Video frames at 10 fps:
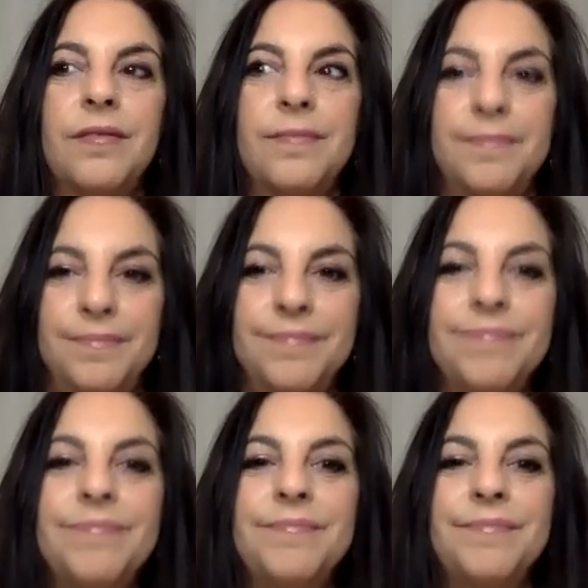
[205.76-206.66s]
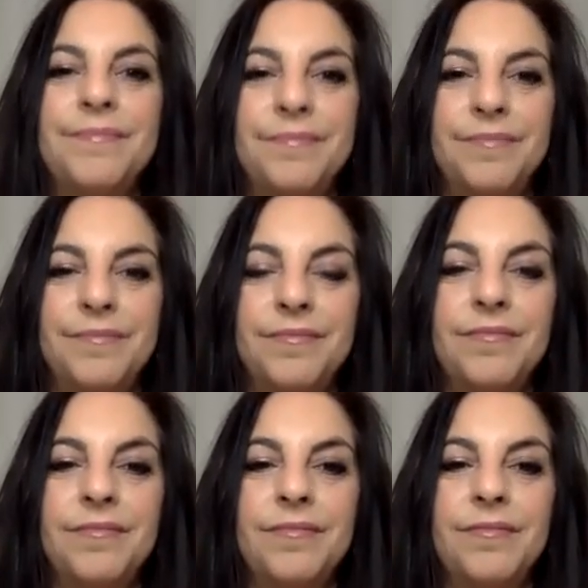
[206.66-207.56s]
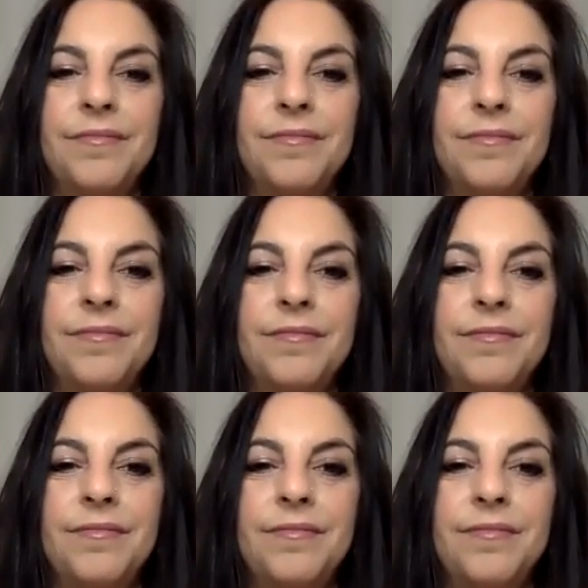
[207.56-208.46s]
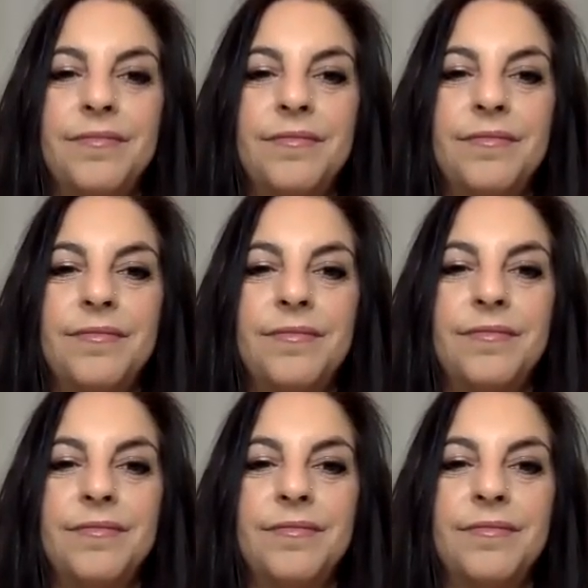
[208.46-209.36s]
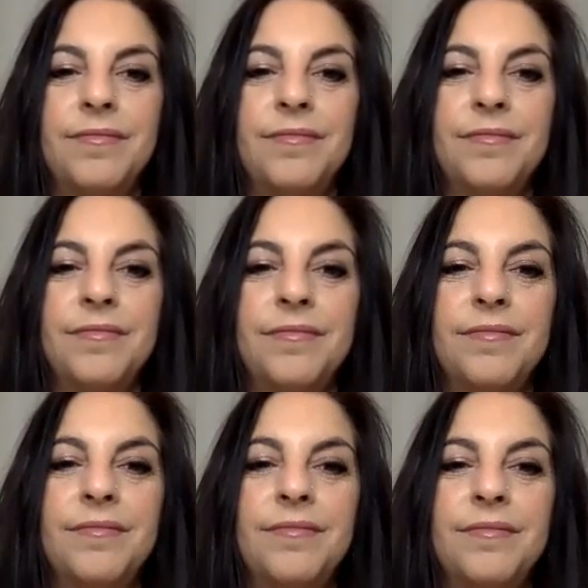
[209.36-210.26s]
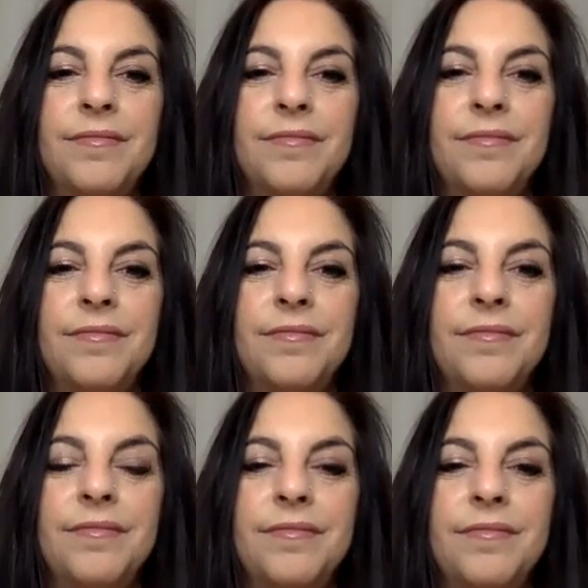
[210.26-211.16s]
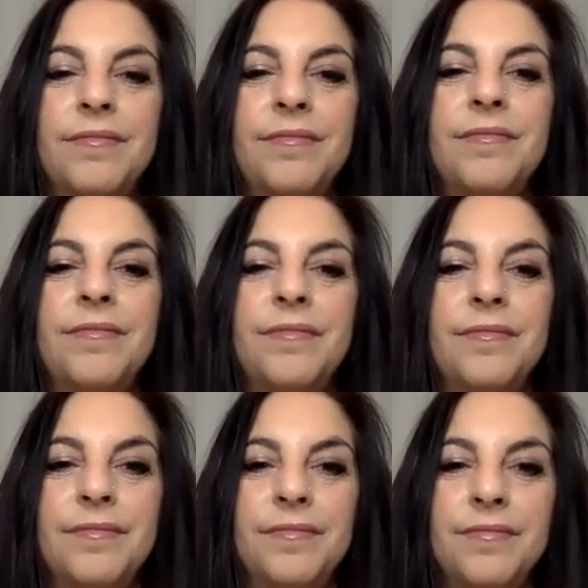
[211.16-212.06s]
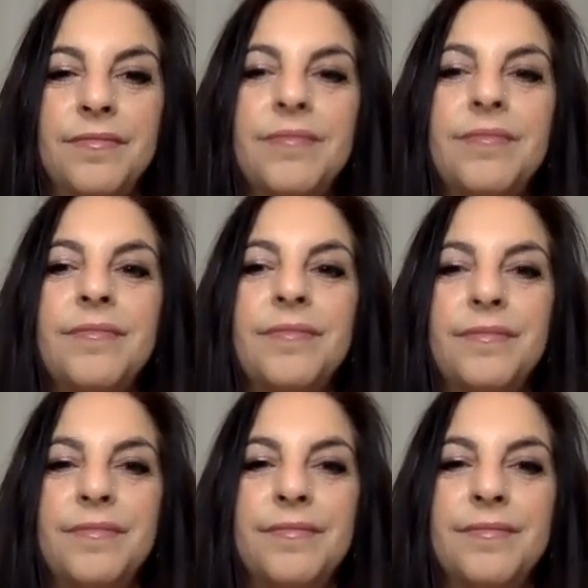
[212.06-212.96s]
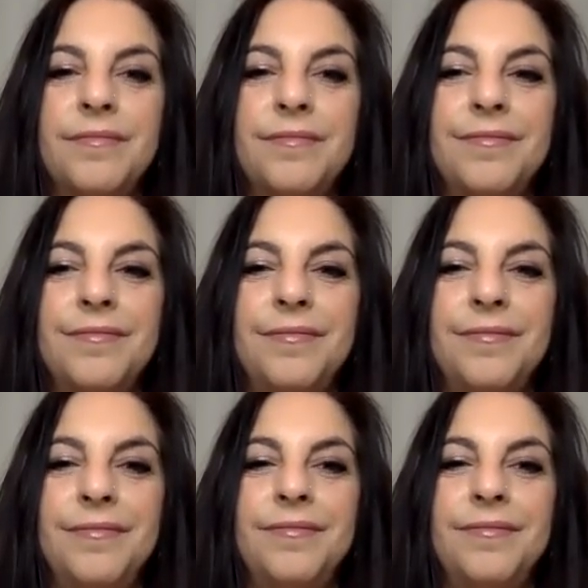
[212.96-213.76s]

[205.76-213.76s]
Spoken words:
[no speech]